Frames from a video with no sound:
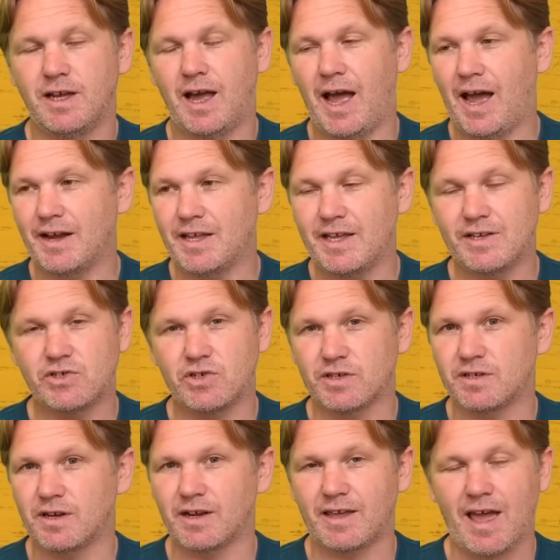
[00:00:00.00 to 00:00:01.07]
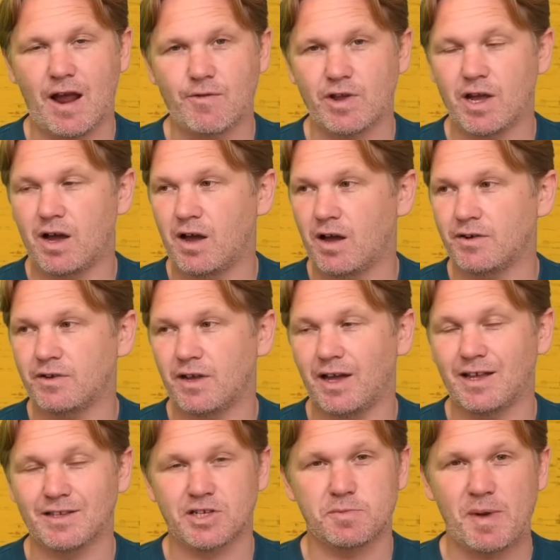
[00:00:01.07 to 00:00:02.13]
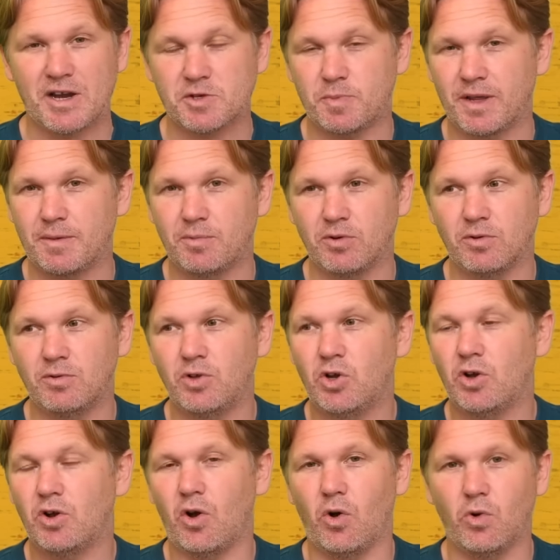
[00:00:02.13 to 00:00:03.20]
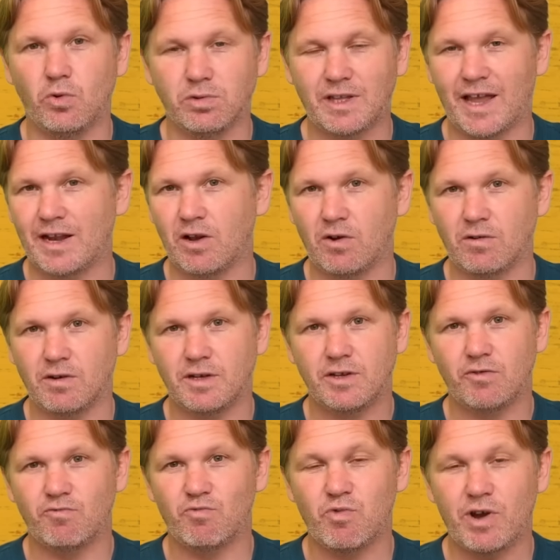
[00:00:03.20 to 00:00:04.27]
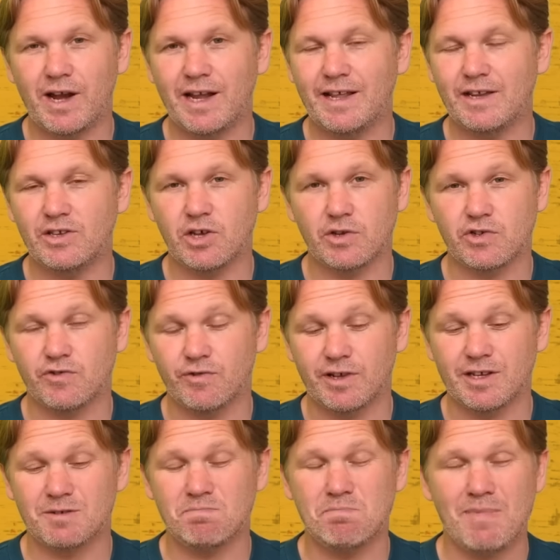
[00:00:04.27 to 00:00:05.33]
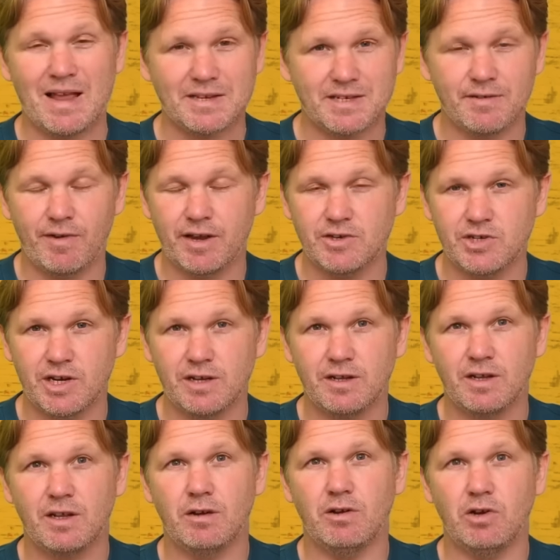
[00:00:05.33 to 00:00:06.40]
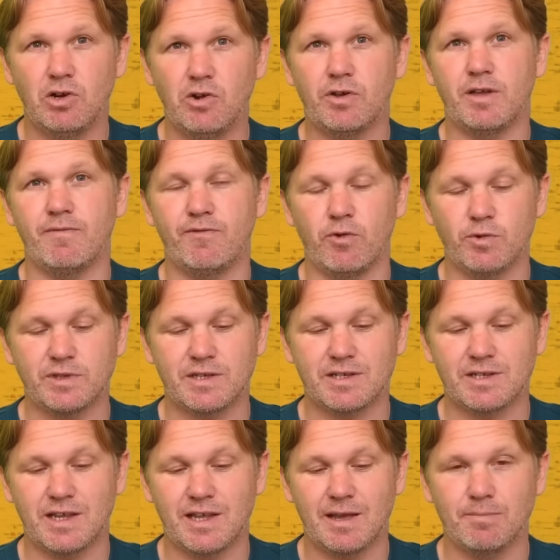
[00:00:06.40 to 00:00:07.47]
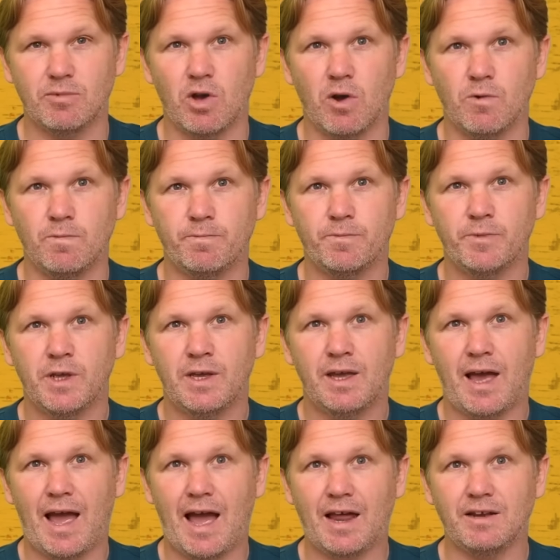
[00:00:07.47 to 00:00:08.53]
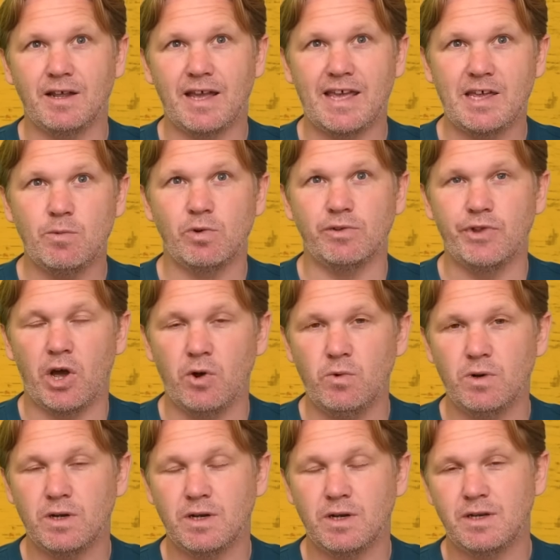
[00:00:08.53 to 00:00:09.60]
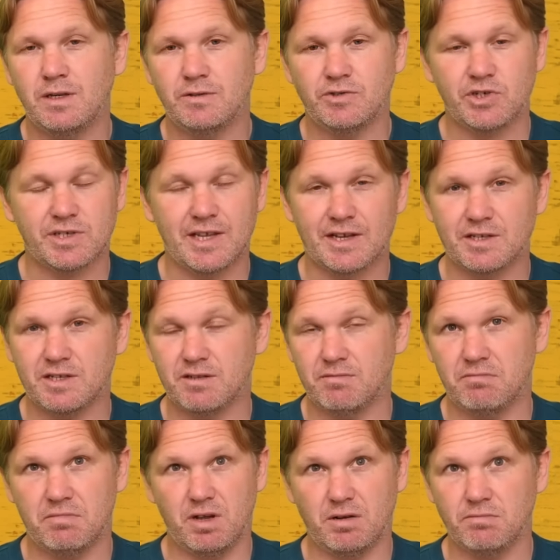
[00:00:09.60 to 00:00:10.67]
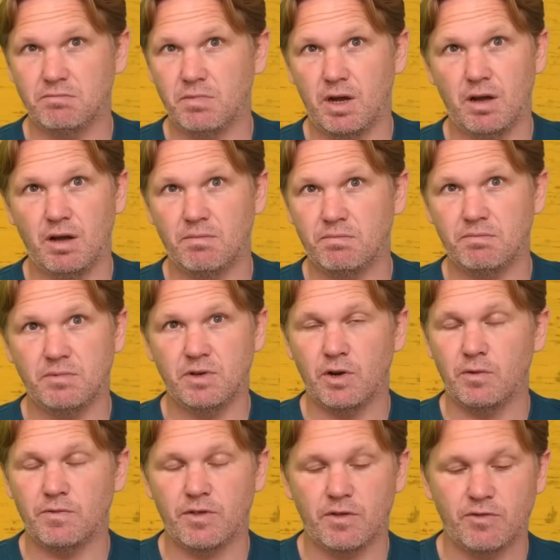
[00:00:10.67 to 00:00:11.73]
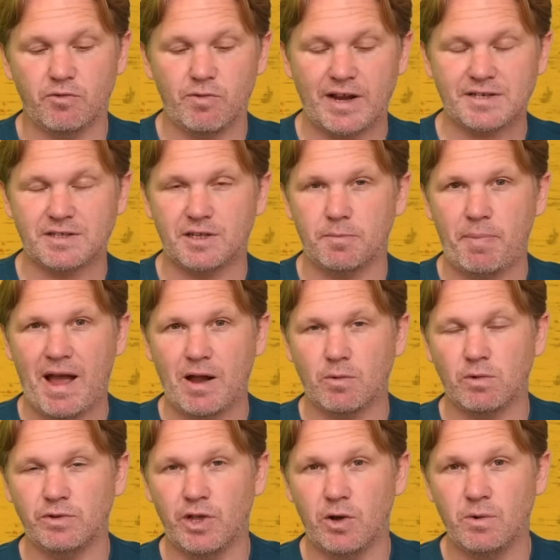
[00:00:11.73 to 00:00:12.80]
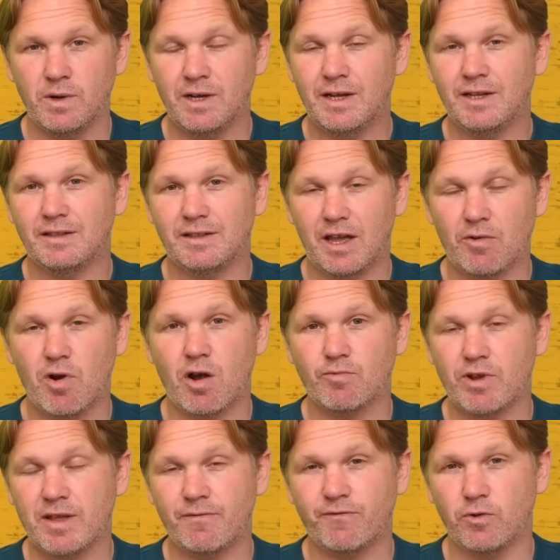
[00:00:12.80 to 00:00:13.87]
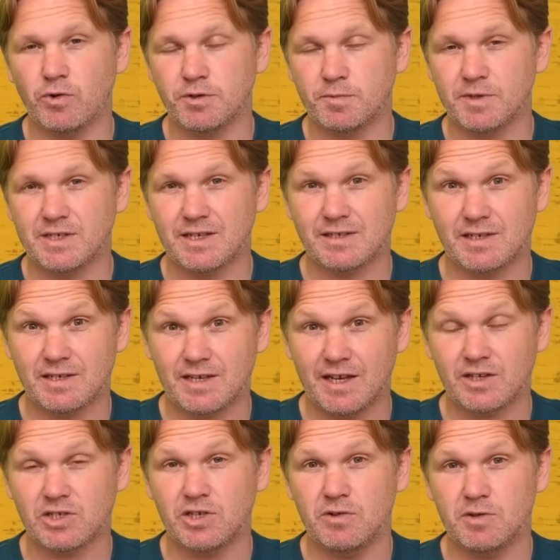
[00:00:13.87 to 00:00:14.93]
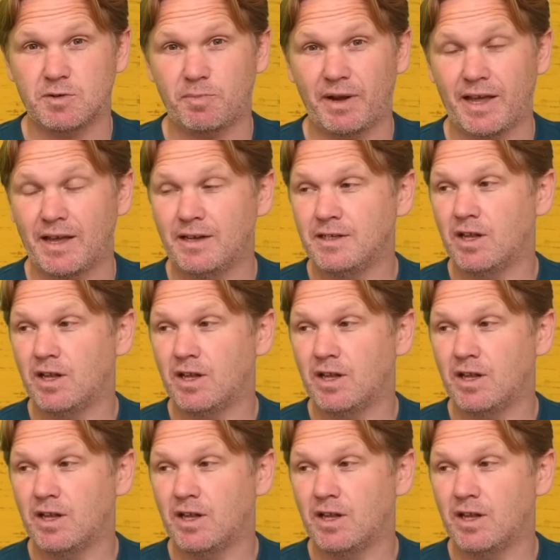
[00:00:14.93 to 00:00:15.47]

And he's just going to carry hard and smash people all day long. Really industrious, massive engine. Looking forward to see him go. And he will know, just as the rest of the pack will know, there are reinforcements. It's a 6-2 split.